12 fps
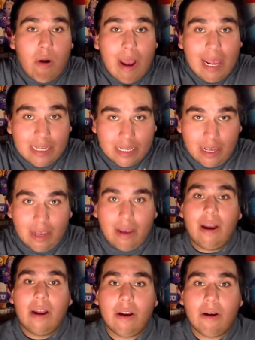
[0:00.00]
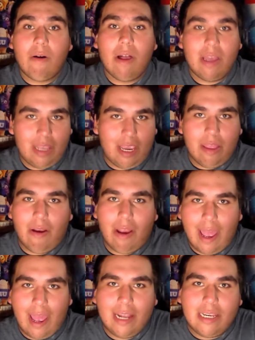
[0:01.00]
Whereas Gone Girl, on the
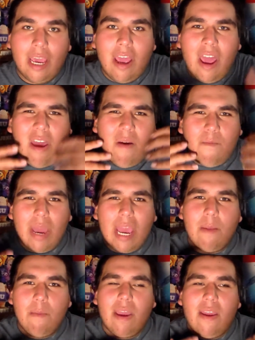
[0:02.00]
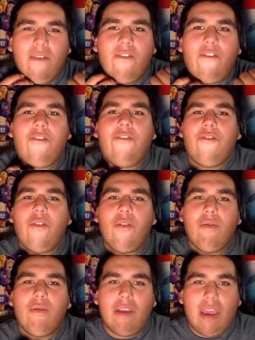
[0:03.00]
other hand, made me
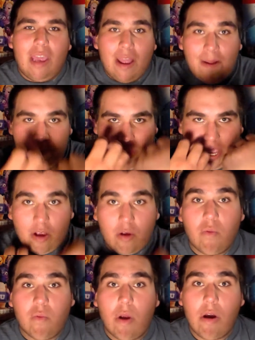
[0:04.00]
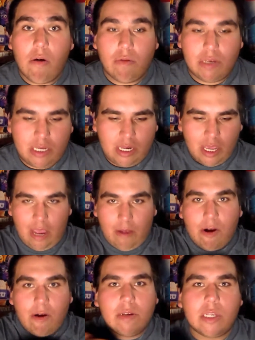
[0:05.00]
fully engrossed
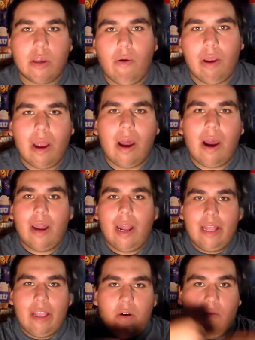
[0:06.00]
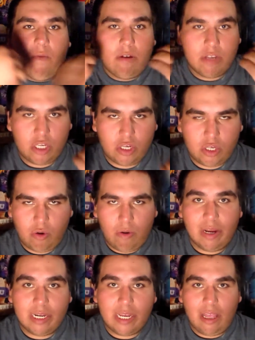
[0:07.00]
in what was going on and the overall
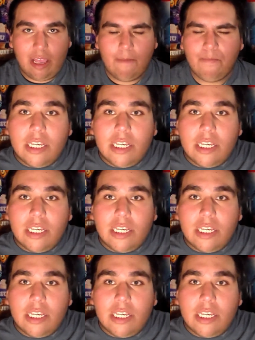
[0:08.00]
storytelling.